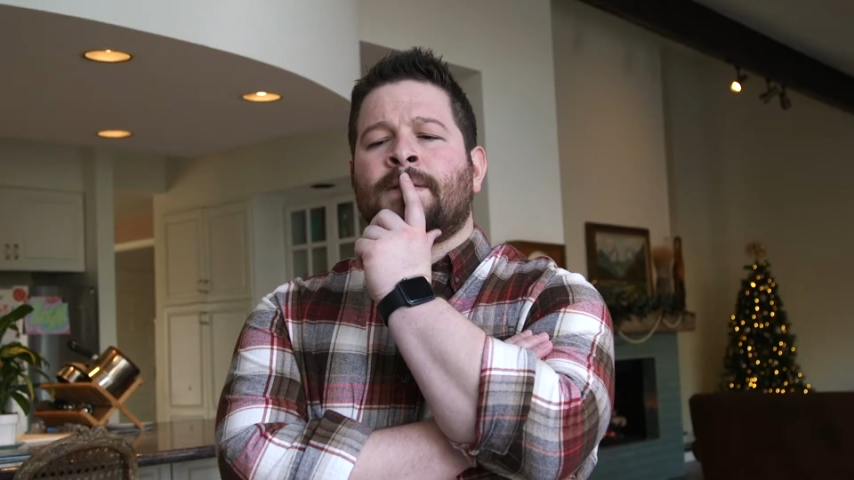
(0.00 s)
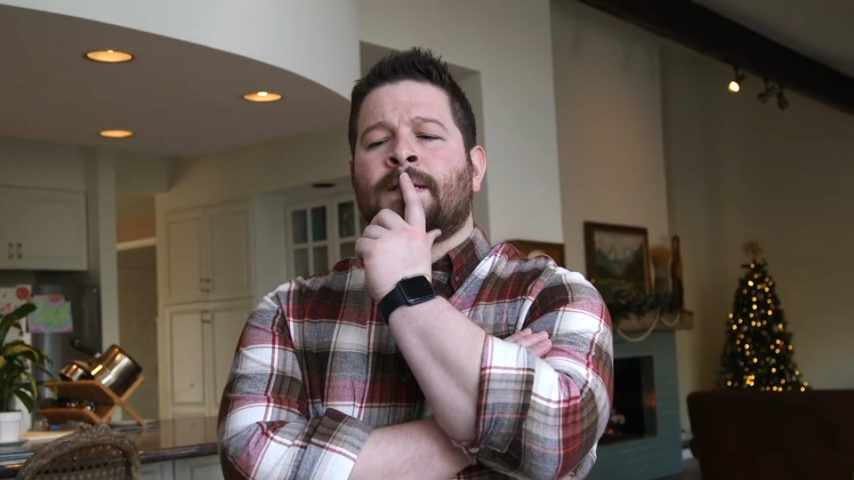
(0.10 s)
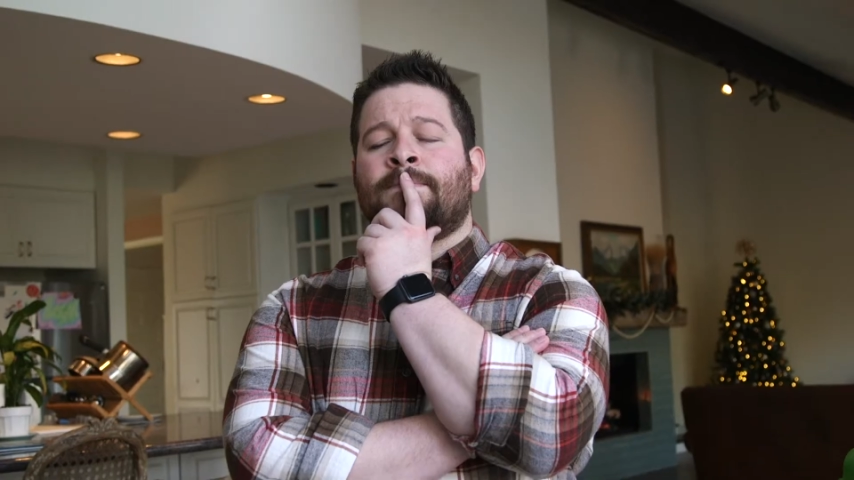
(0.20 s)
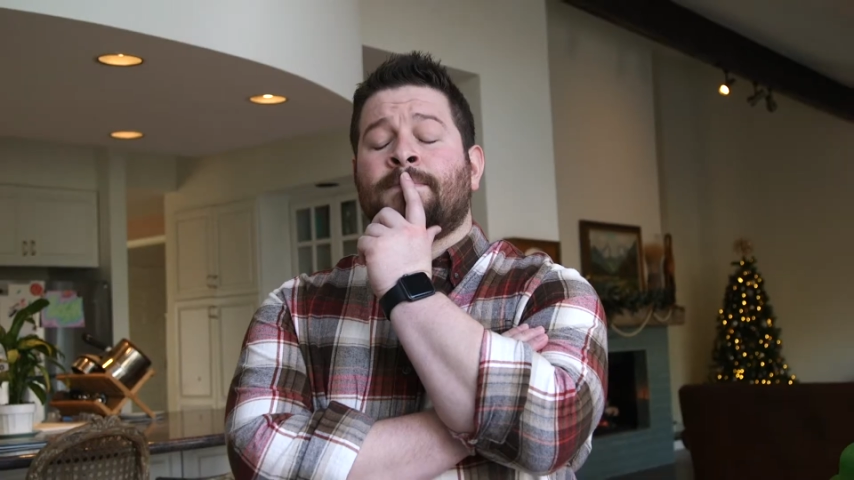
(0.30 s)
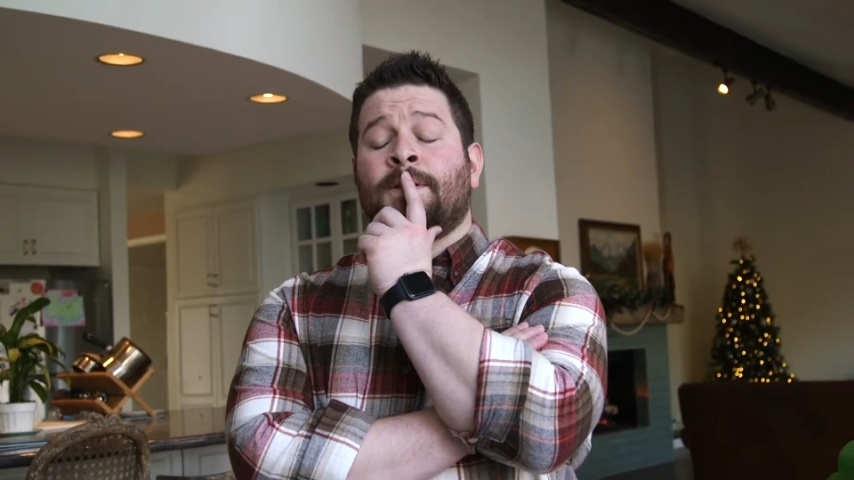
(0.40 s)
Yeah,
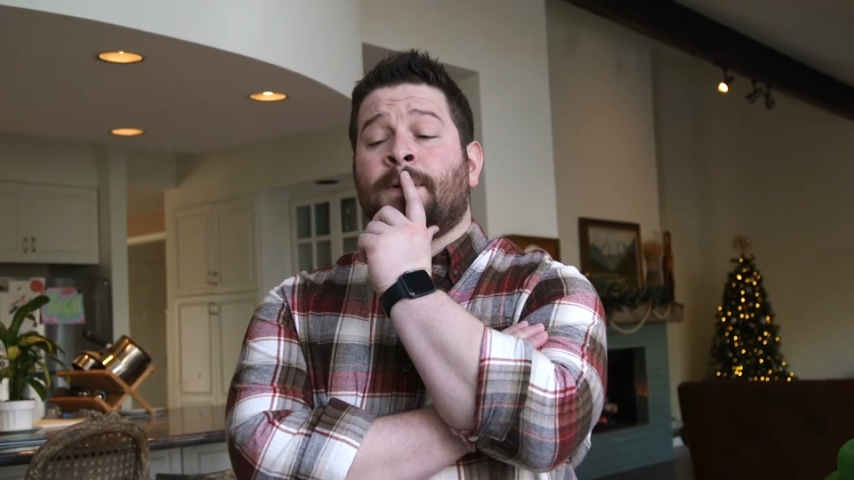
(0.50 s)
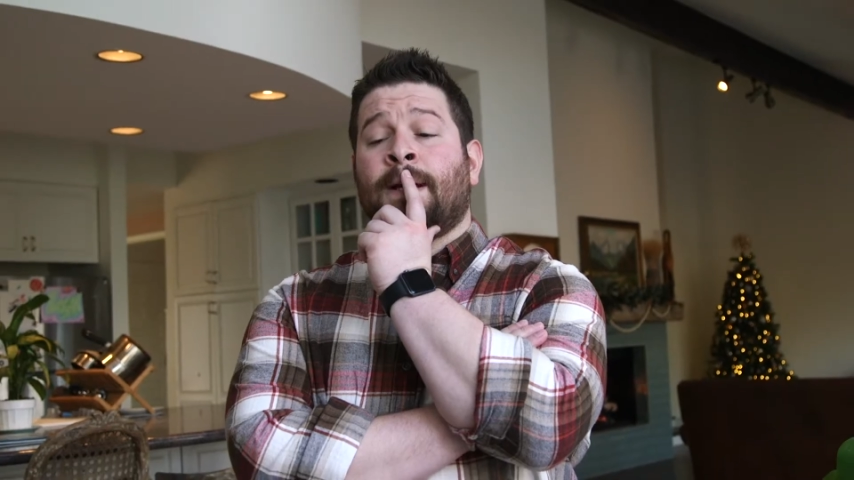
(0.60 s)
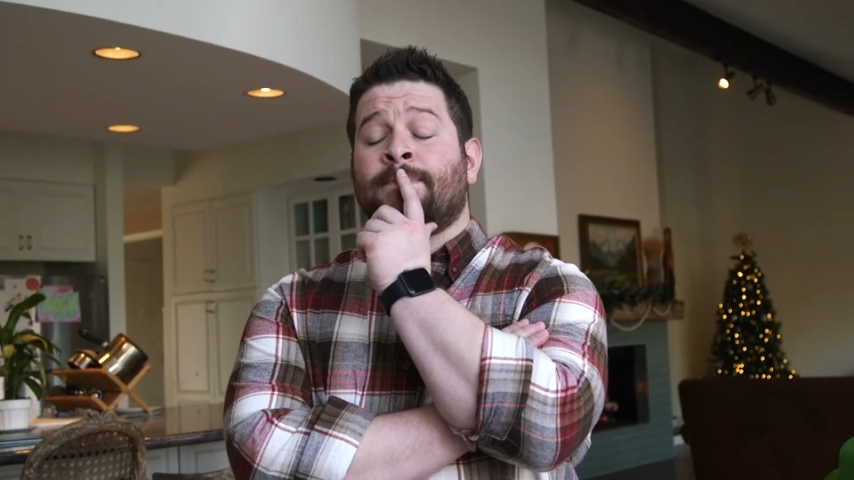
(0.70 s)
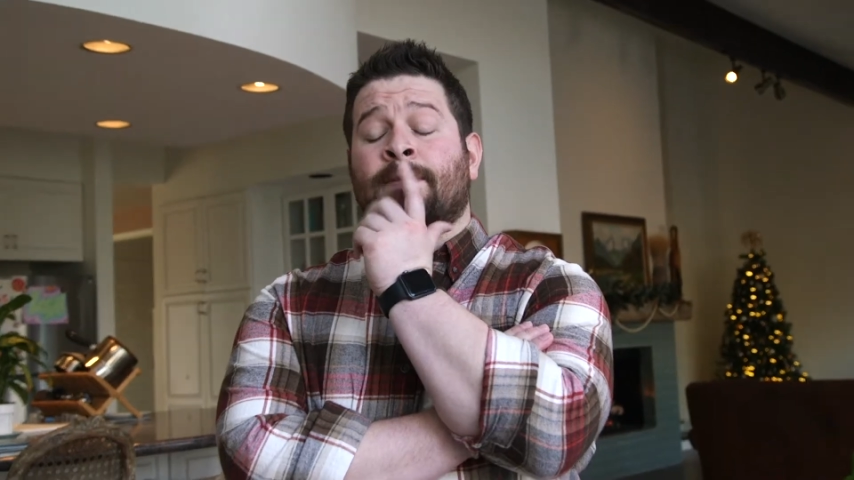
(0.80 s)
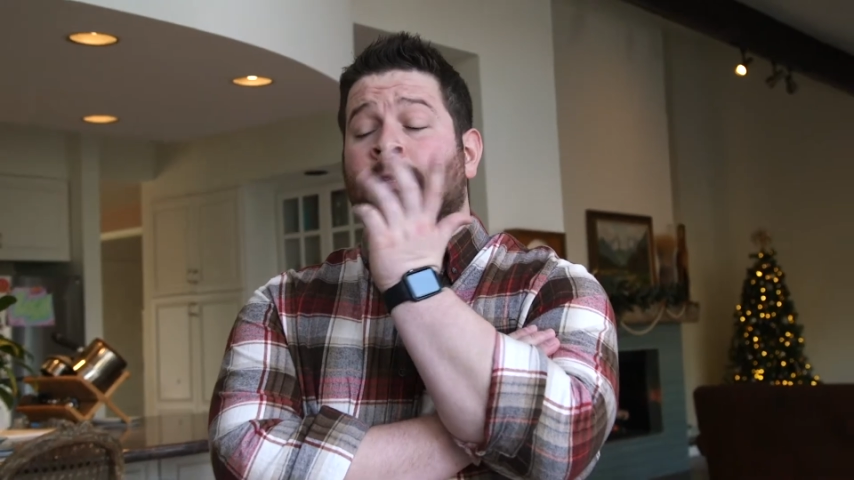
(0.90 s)
you're
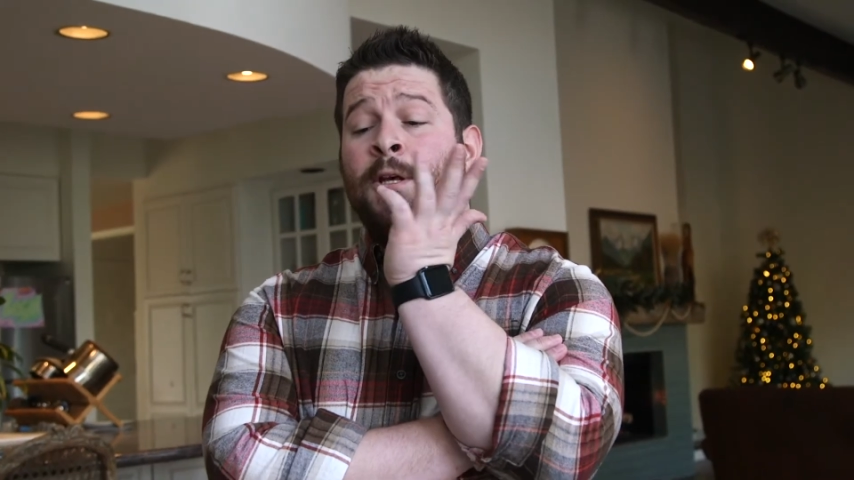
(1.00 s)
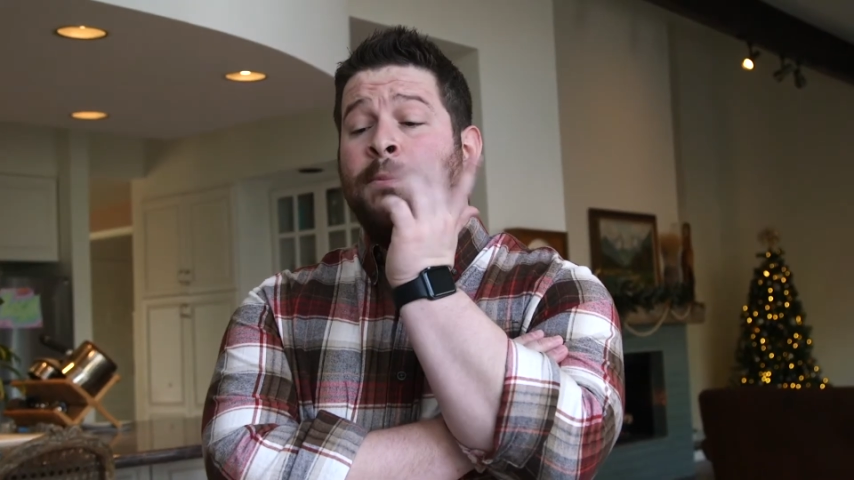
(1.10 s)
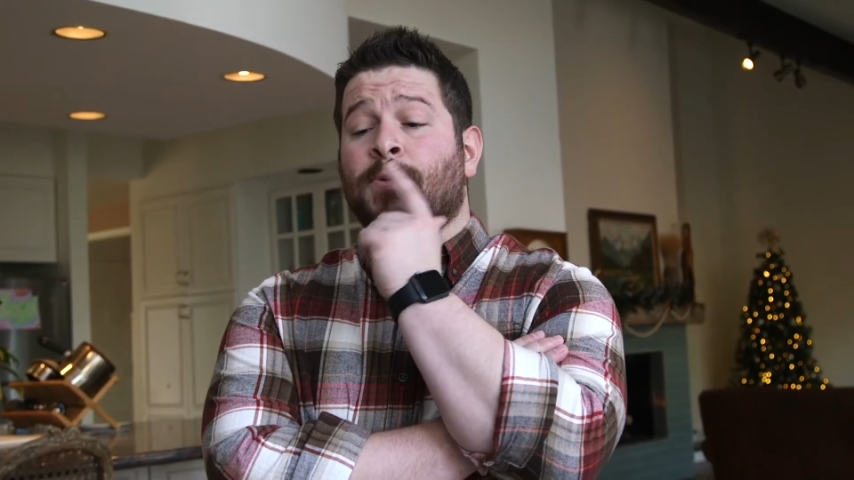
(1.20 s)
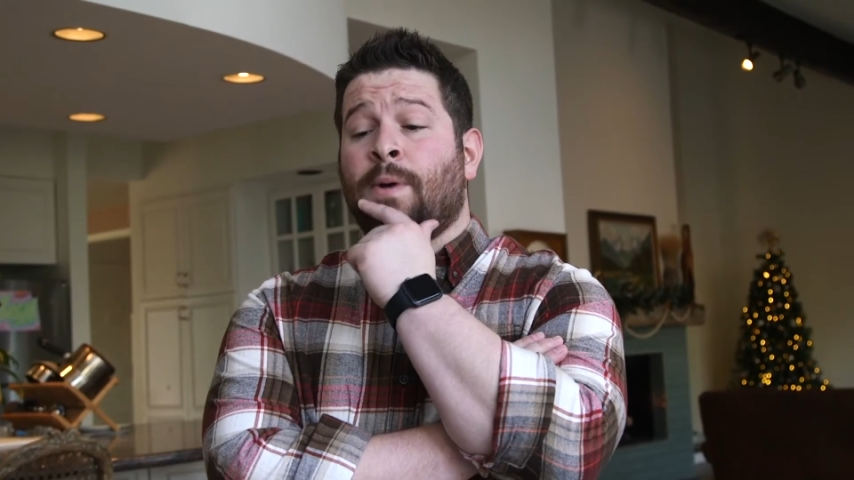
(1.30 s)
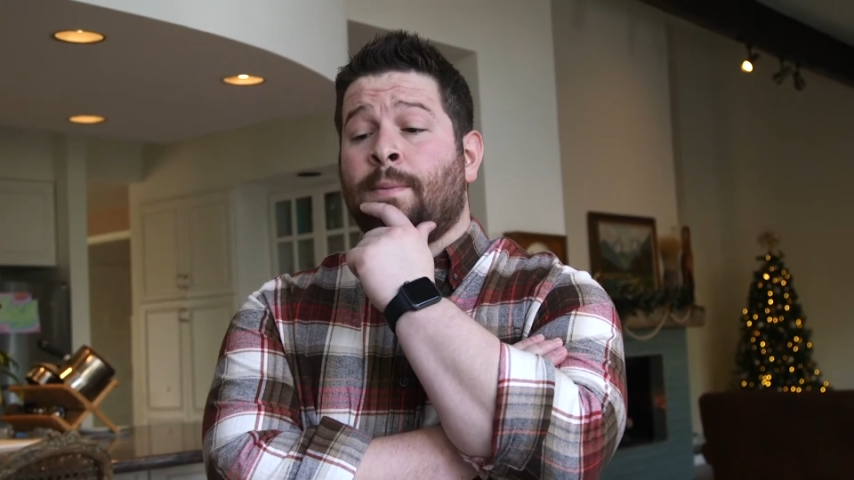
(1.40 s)
right. A cube
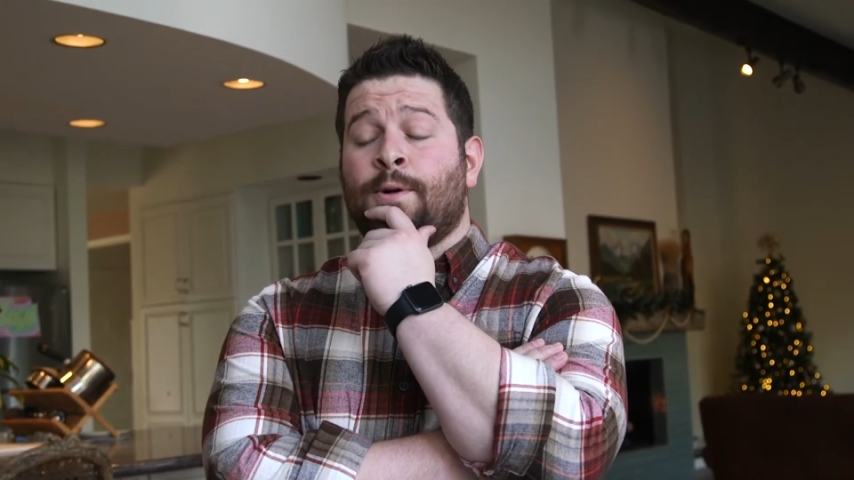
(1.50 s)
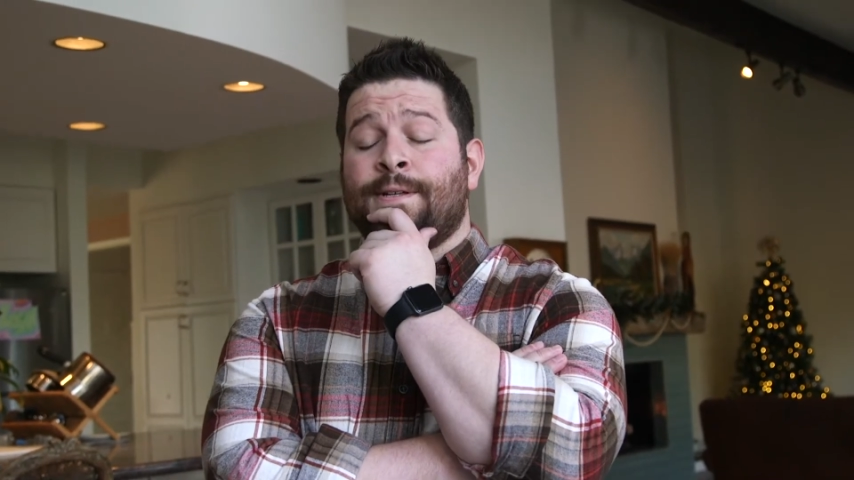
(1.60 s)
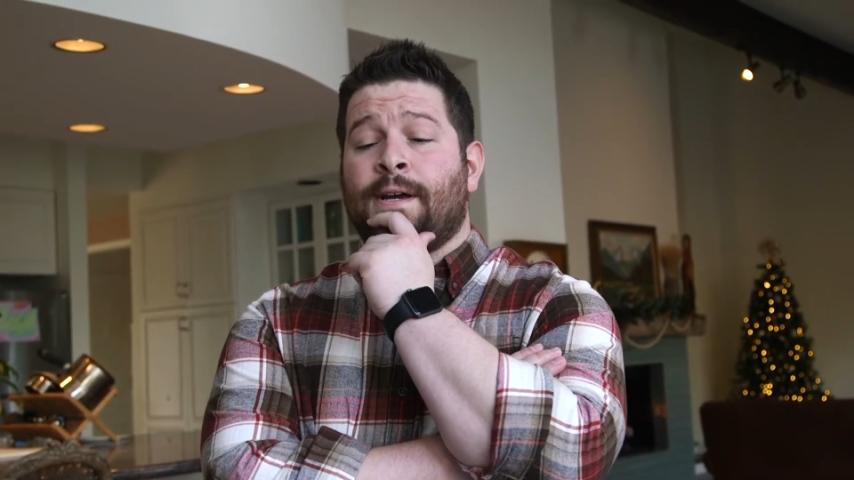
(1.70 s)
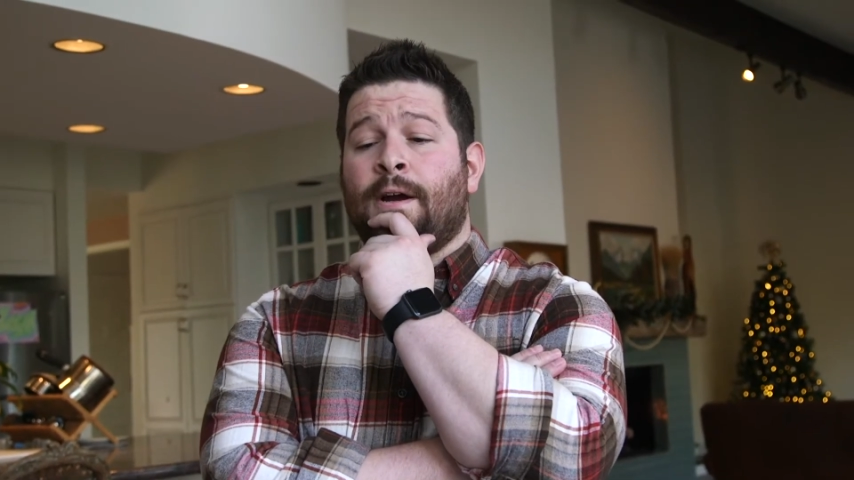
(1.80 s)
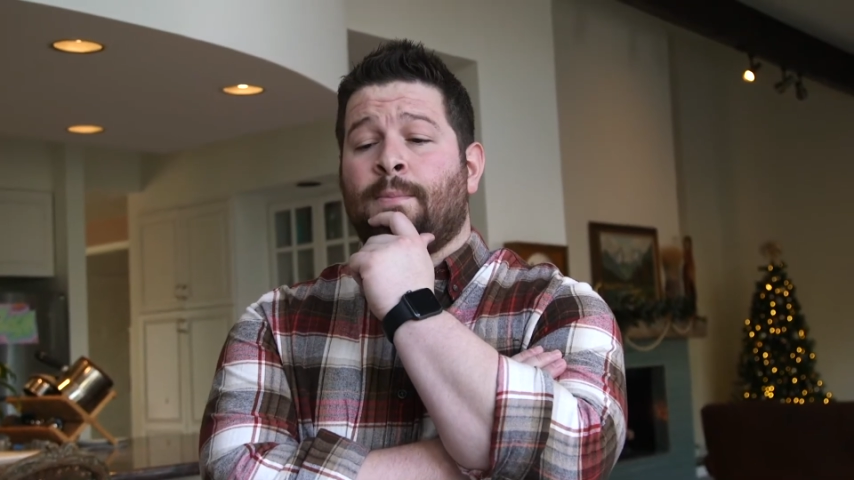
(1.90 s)
is way more
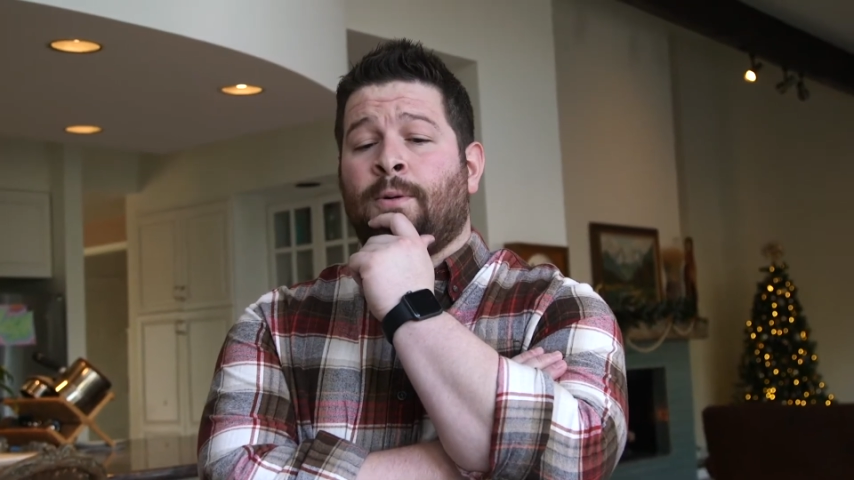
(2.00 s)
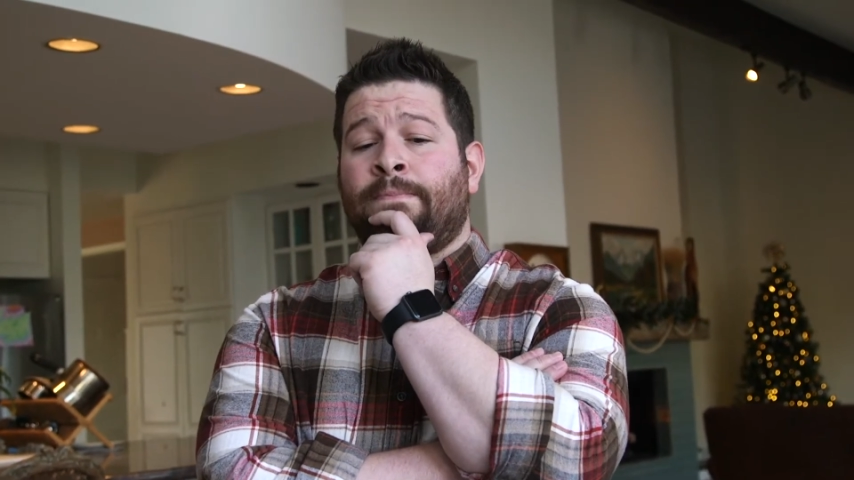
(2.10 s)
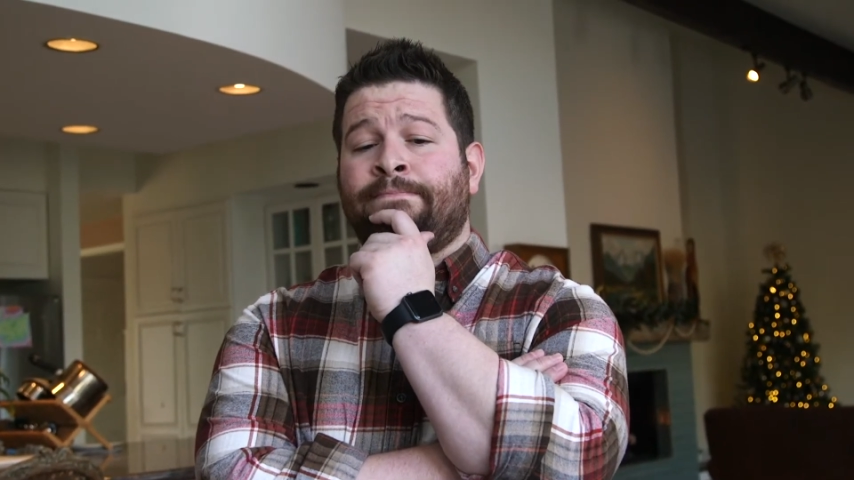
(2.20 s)
desirable.